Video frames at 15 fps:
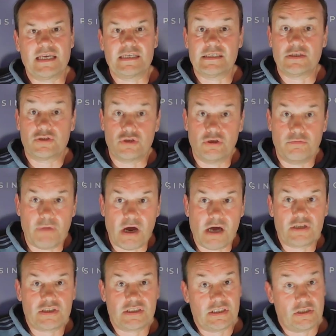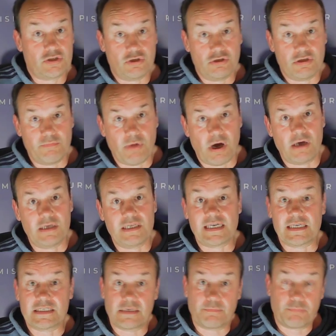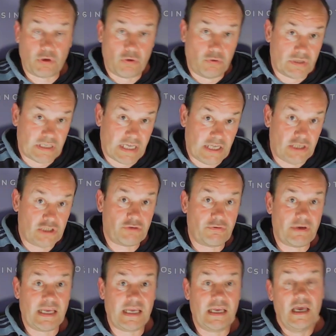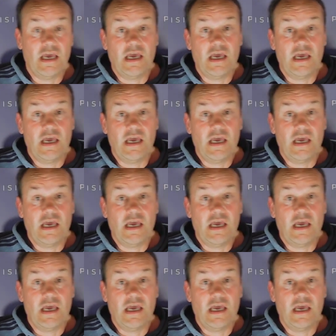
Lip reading: Is it too much? Is it too demanding? Is it causing injury?